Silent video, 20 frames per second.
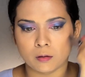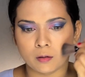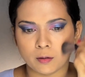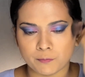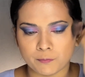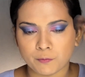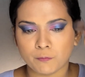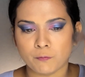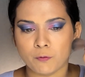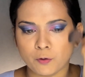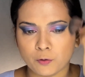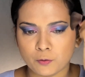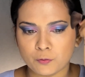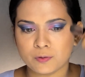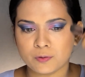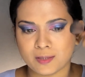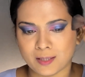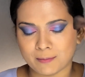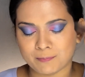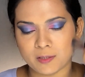If you want to
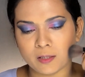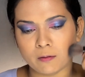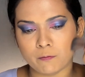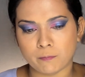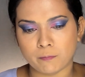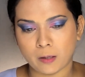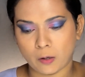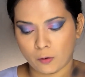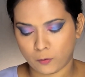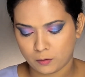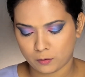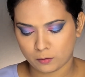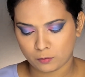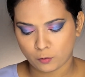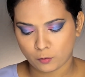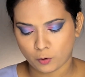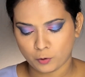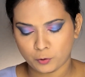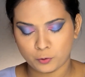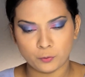skip the
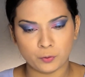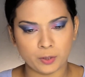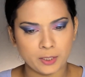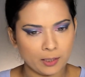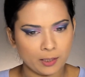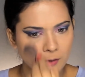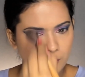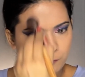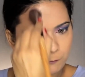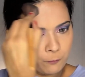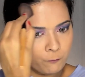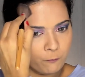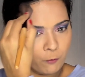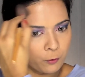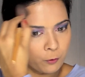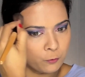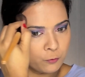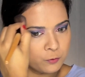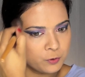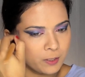contouring, if you
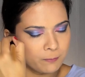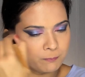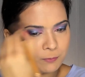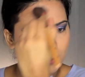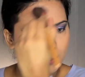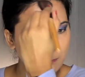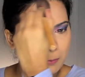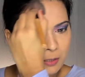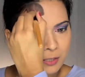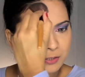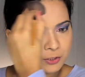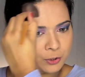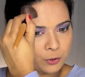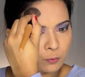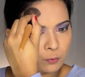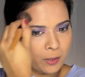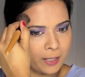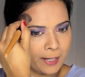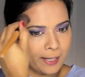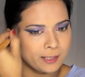want to skip the blush,
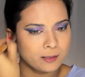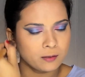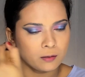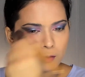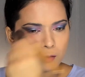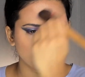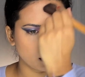you can.